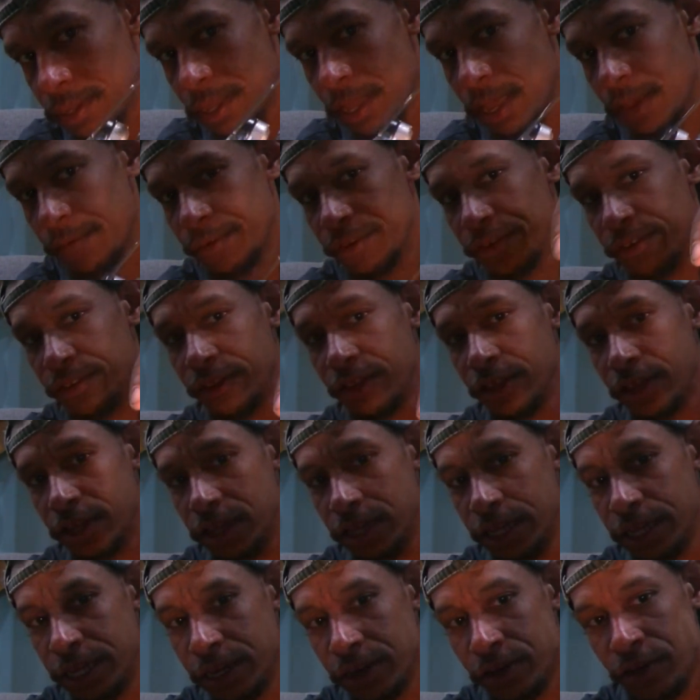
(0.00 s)
Obviously, the
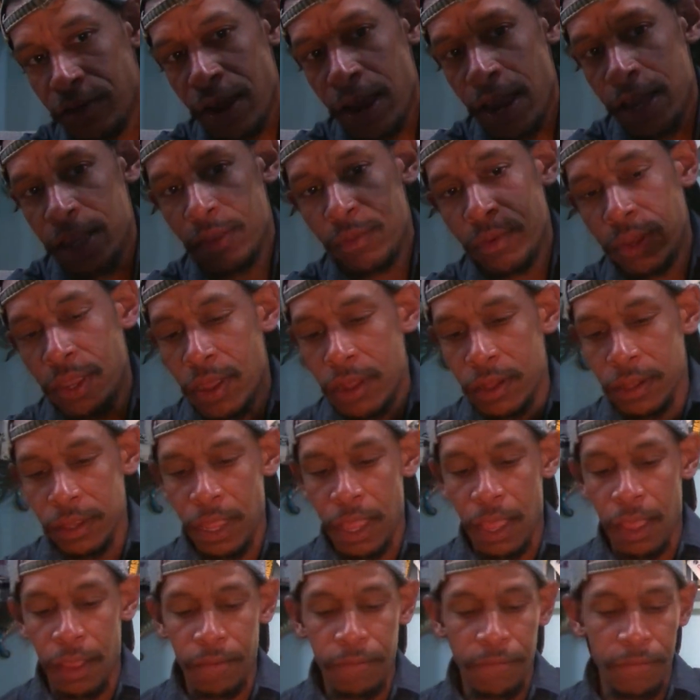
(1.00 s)
clicking drag that we all
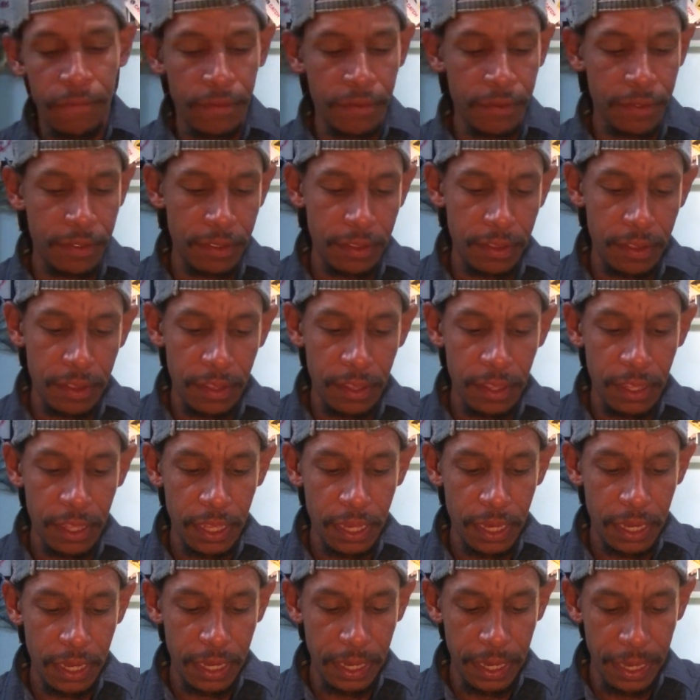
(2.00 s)
love.
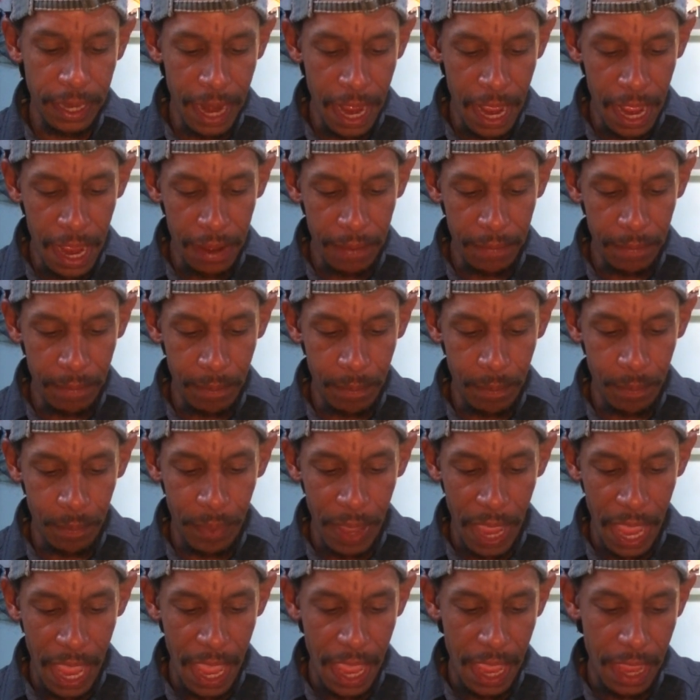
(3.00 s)
Not
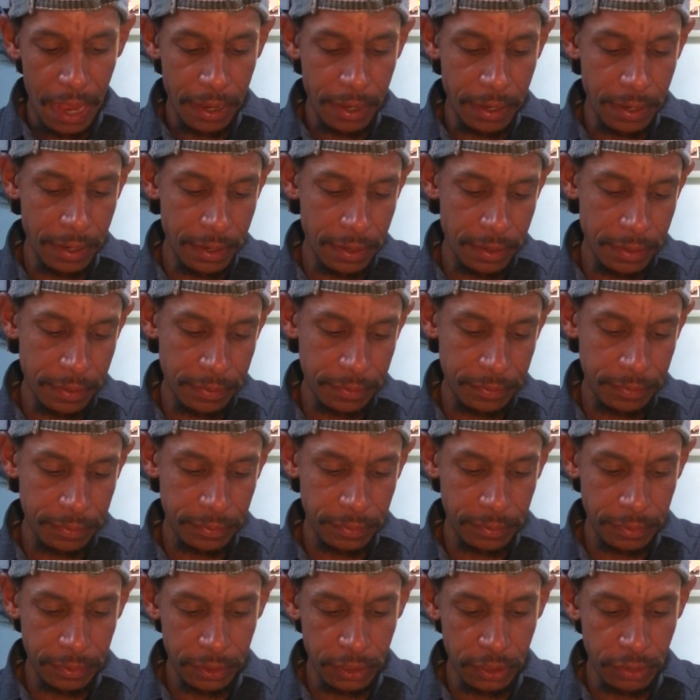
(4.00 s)
bad.
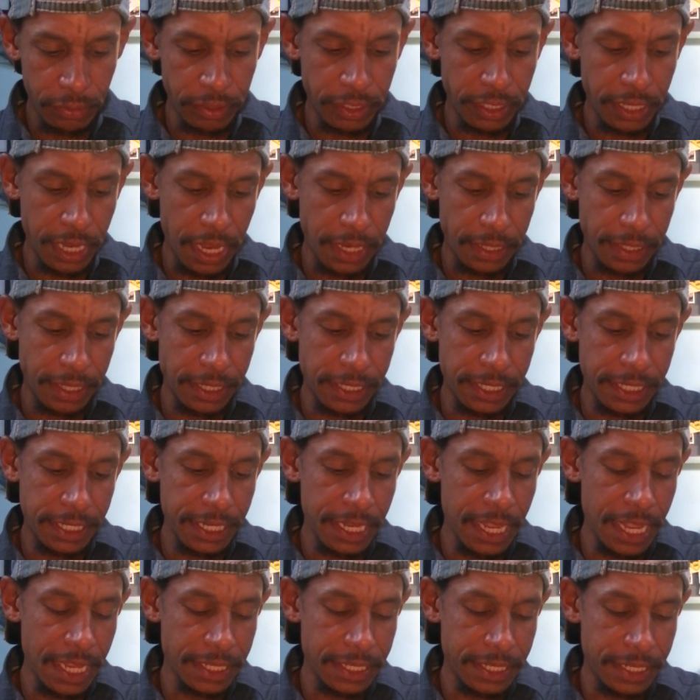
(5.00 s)
So it's got the
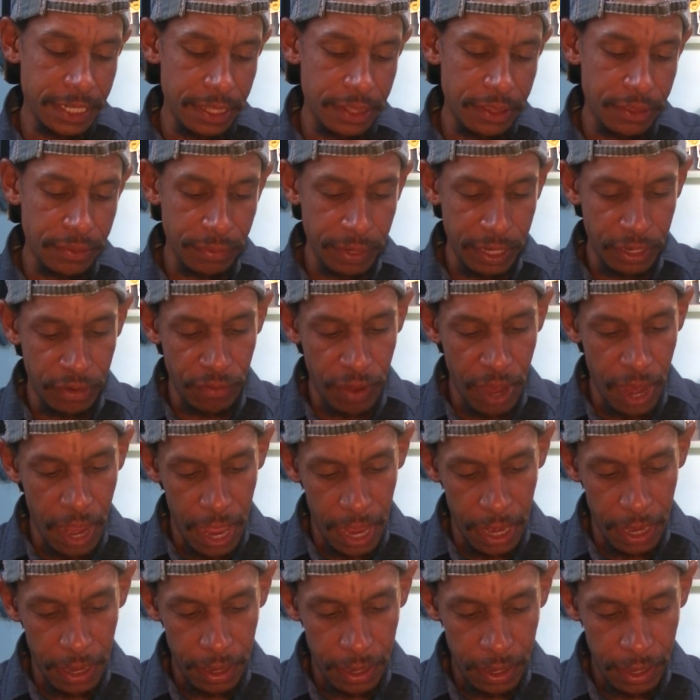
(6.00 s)
CSC3
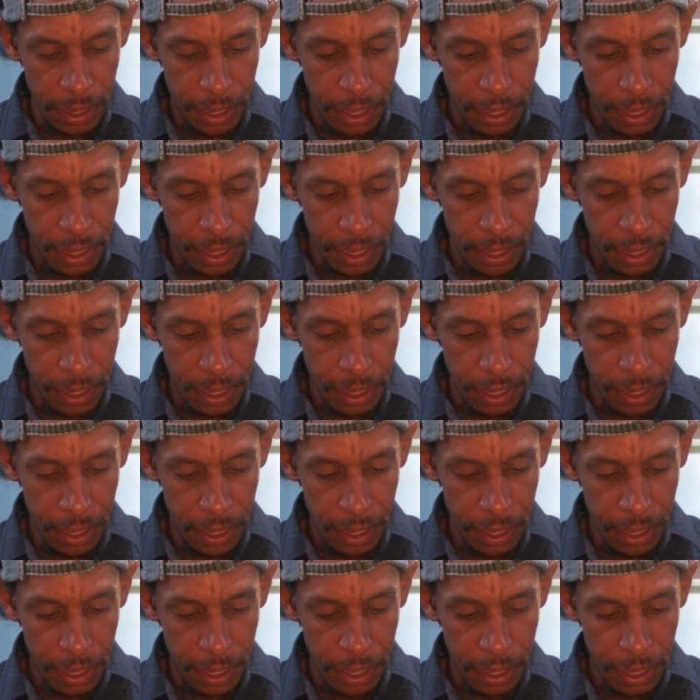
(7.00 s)
drag.